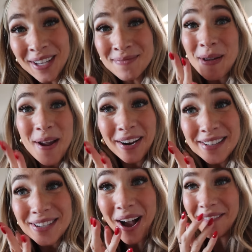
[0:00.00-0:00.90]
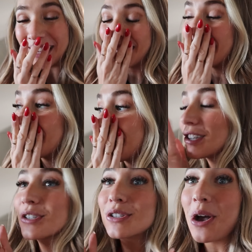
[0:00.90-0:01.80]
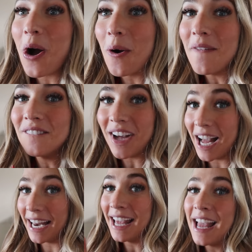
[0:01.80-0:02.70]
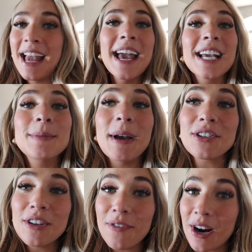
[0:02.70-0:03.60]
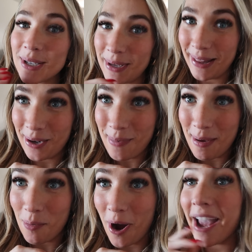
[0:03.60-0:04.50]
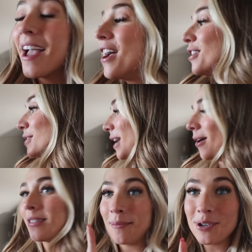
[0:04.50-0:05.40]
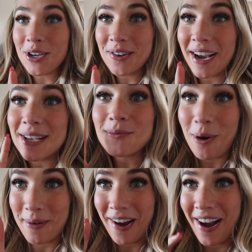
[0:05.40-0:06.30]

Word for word: things my parents got me. They are so fun, especially for our sweet little baby boy. So let me show you guys what we